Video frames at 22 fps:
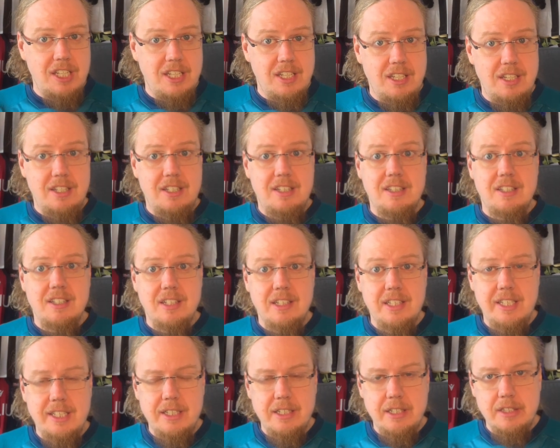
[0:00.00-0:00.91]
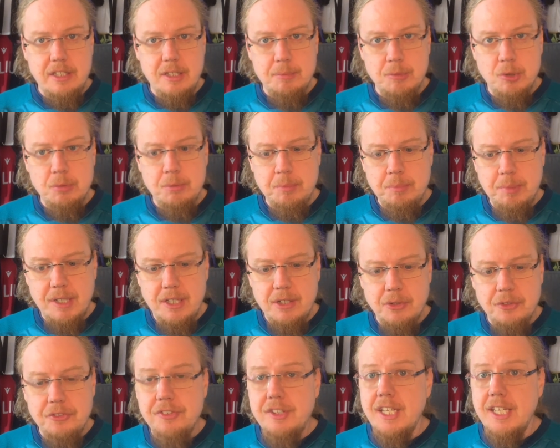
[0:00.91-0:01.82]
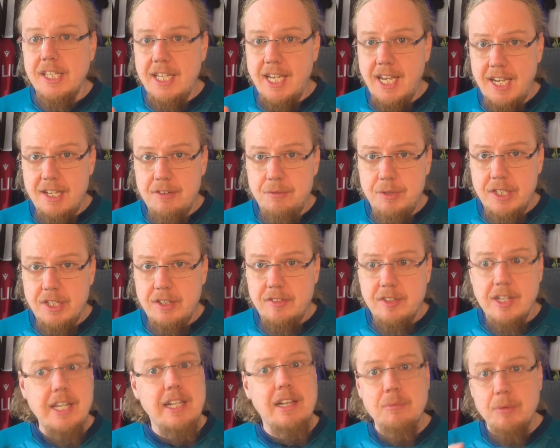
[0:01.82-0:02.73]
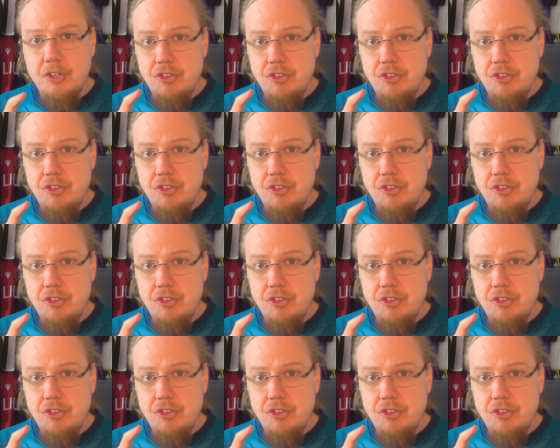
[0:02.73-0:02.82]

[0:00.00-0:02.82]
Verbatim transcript: in the league at the moment because they can win a title,